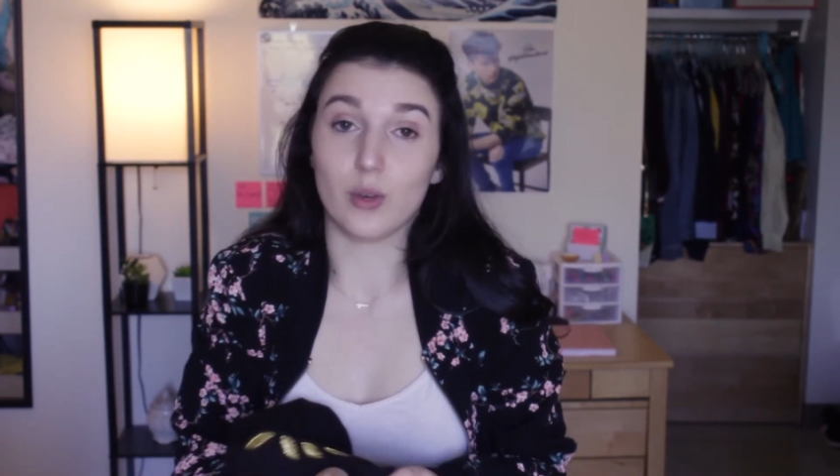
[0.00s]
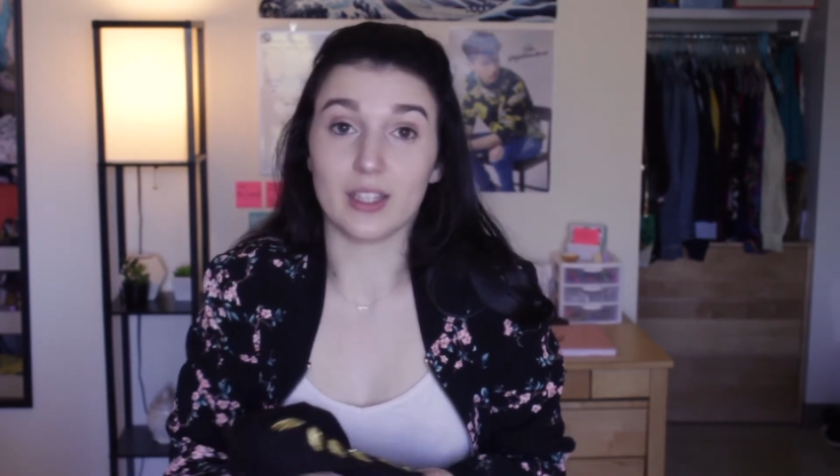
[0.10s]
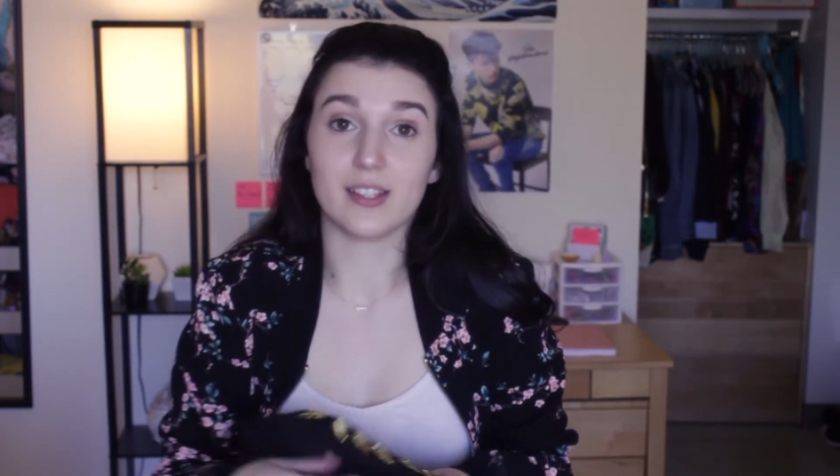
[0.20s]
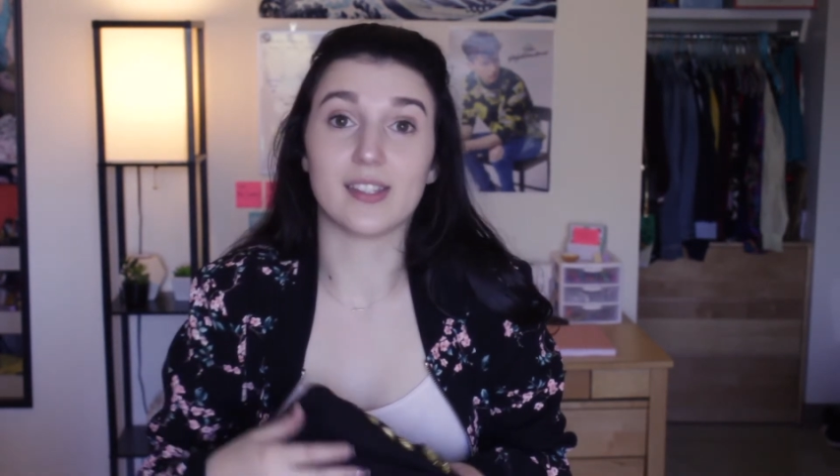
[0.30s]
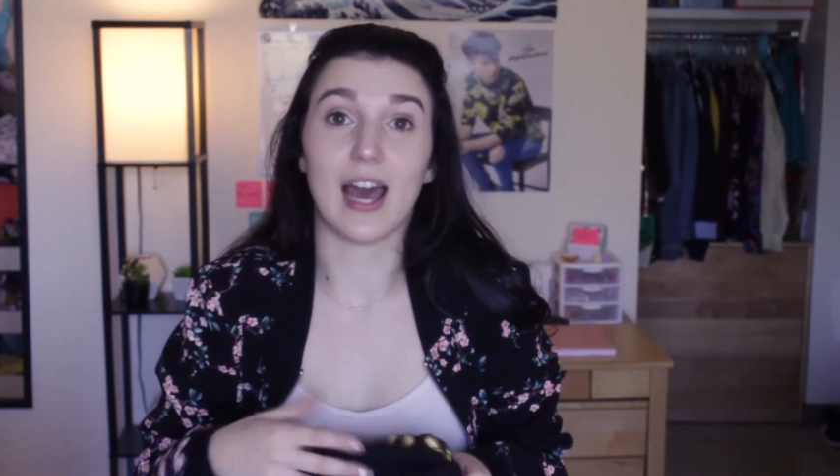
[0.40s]

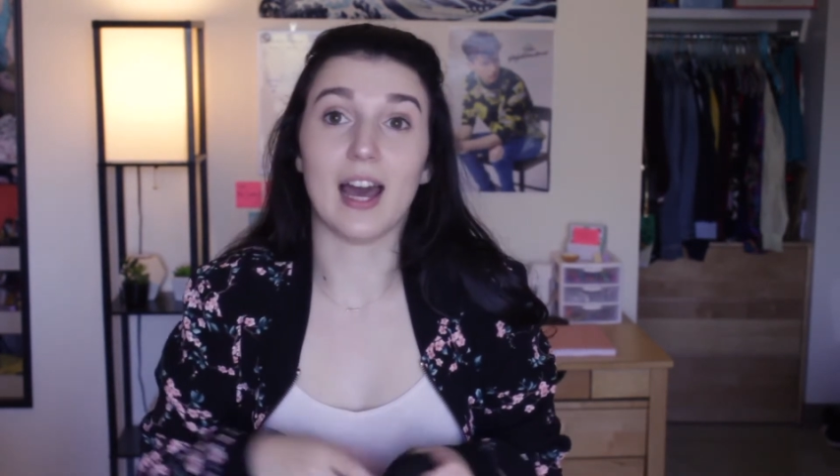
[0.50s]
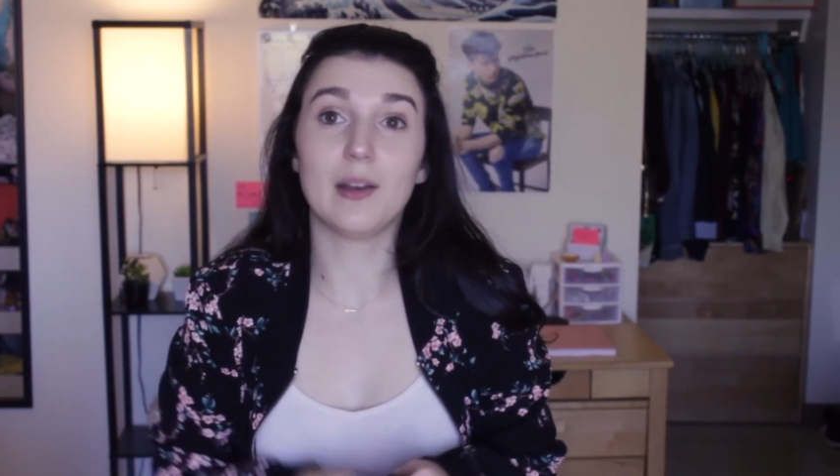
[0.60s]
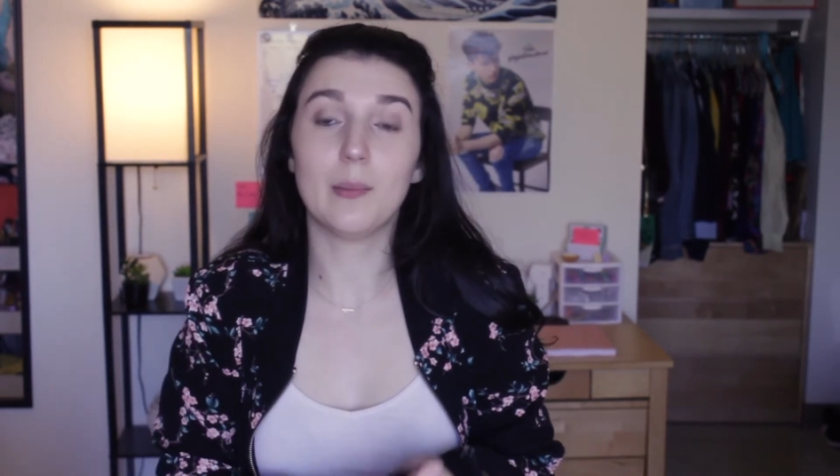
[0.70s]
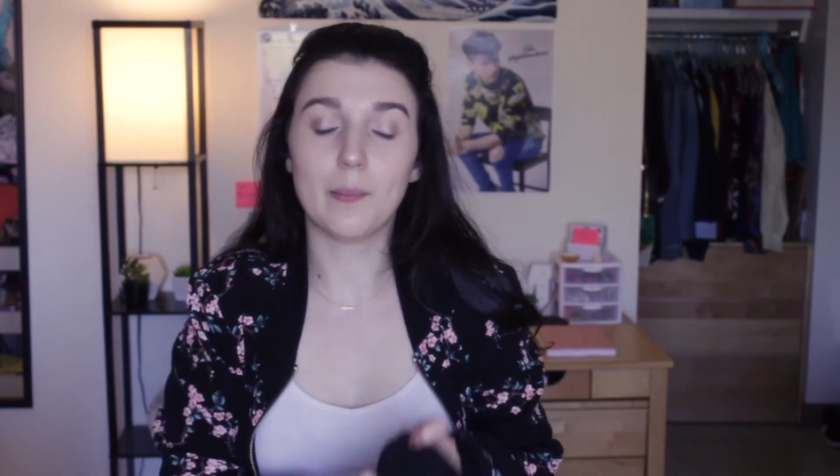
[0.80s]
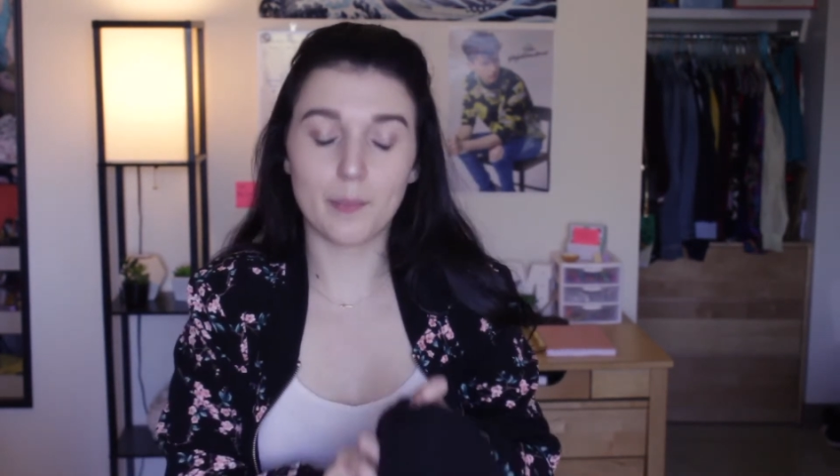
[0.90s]
really
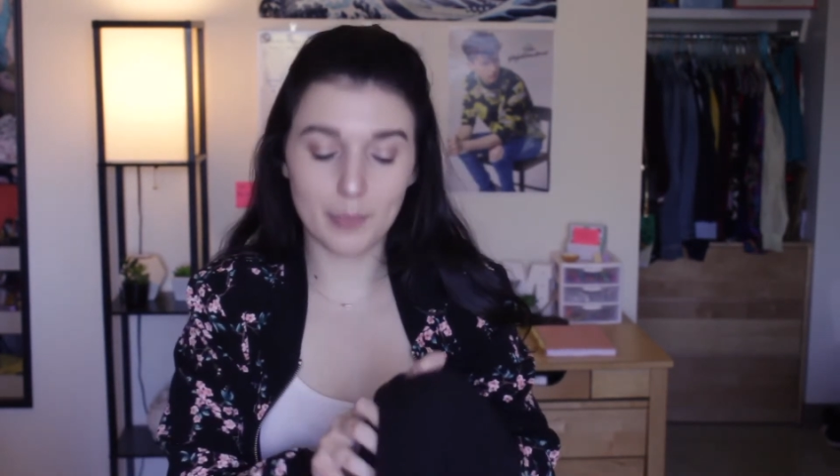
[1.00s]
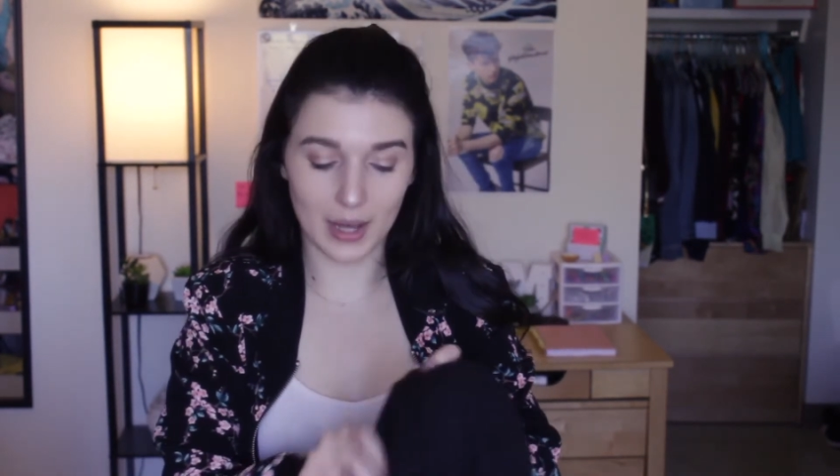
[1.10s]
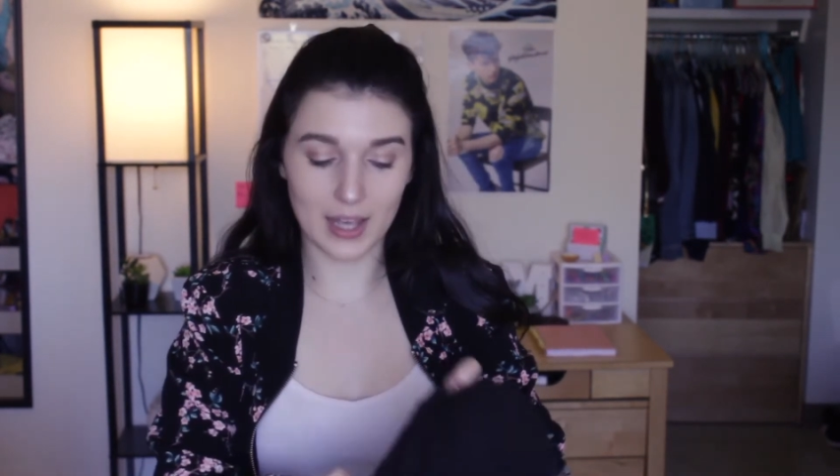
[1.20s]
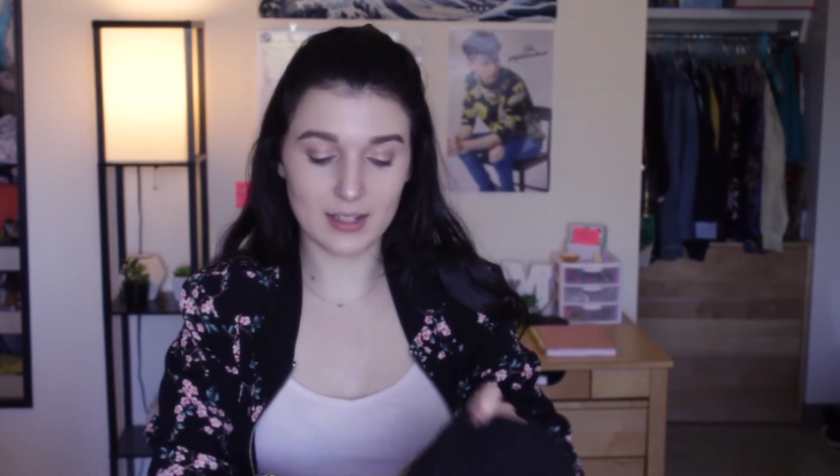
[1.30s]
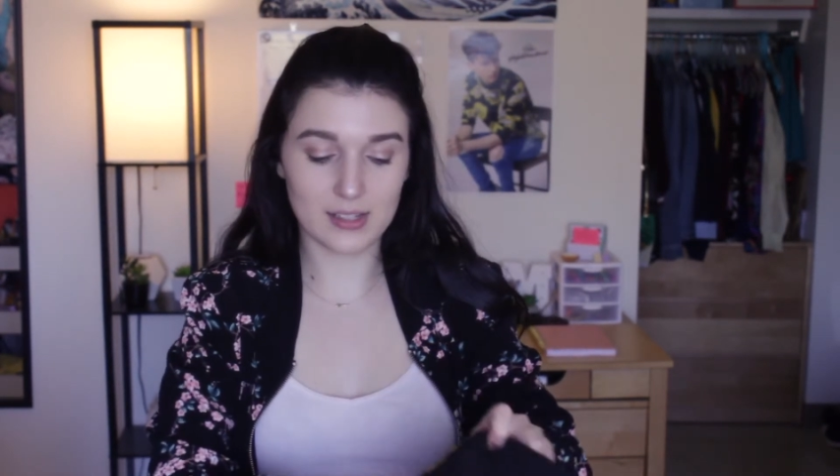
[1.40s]
sad,
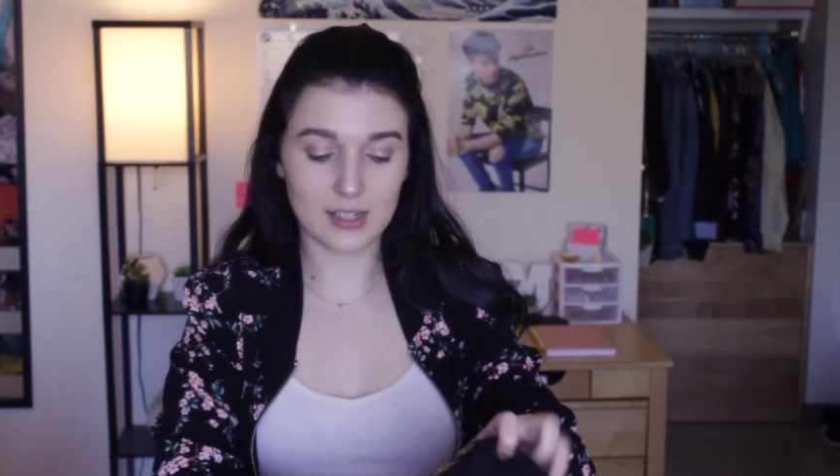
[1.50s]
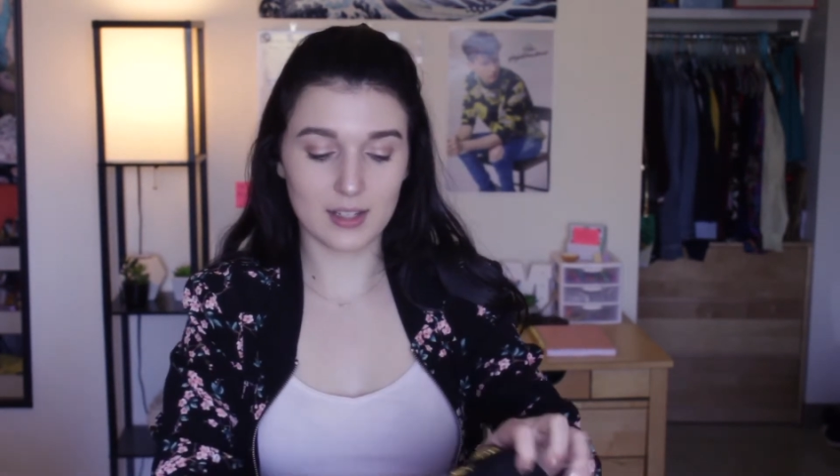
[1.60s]
but